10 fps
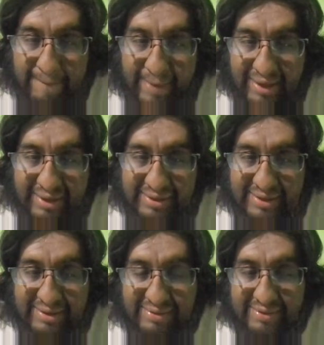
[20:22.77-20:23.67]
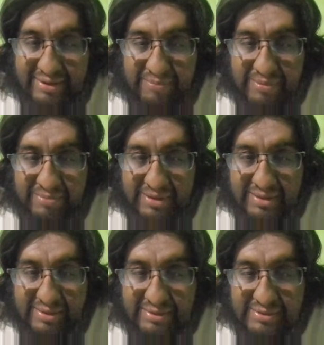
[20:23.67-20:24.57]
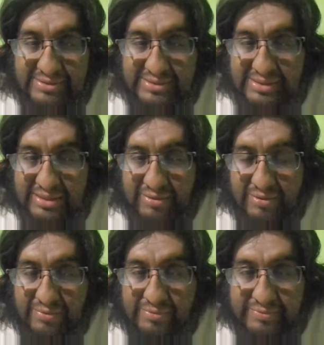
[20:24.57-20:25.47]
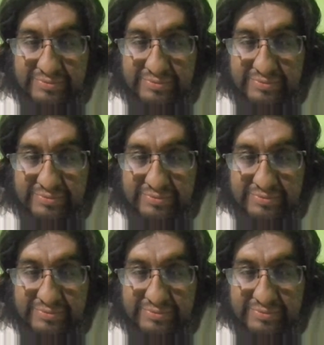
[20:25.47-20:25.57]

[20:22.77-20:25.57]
And in here they are prepending this 0.